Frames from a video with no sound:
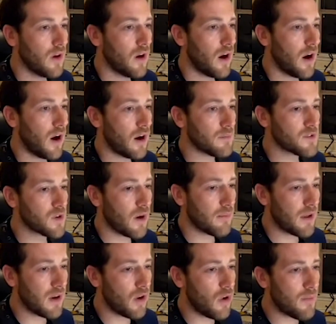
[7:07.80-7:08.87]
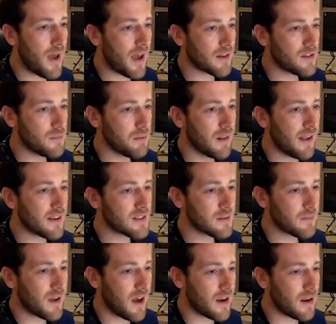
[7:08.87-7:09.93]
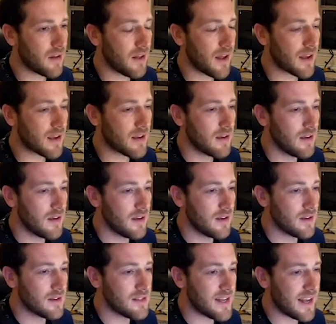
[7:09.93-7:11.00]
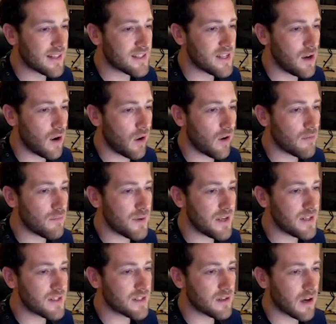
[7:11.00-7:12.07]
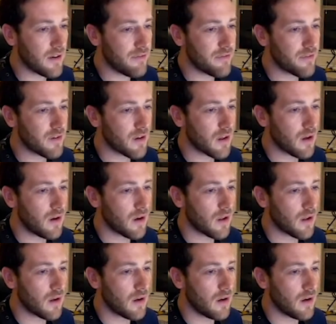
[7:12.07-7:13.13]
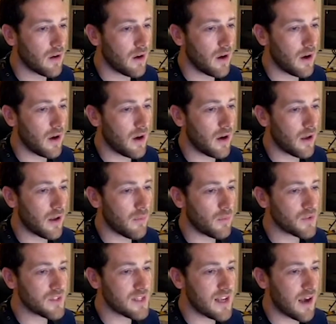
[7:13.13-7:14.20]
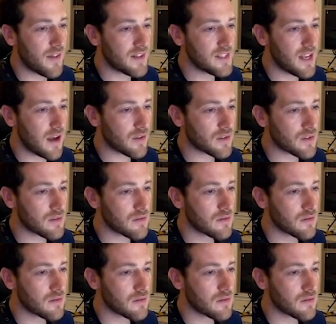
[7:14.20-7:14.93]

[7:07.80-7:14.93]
So I'm going to go back to playing some kind of like dancey R&B stuff, and we'll see how that sounds.